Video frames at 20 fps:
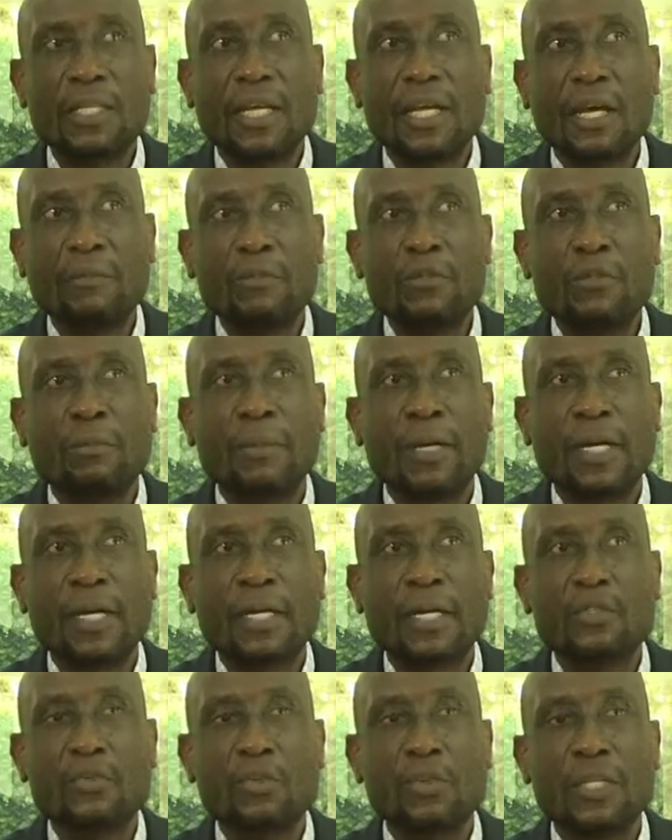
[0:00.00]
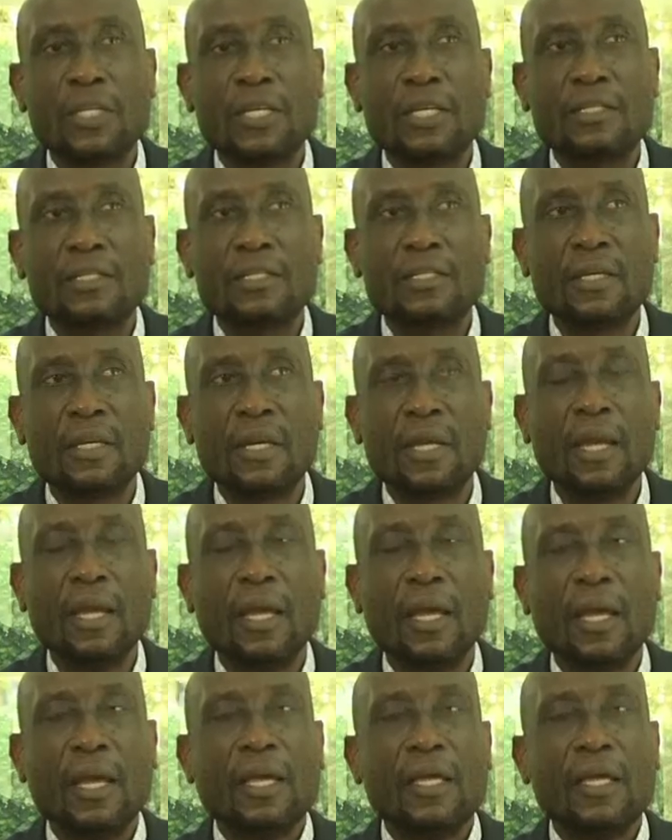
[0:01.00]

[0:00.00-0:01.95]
the capital markets will then say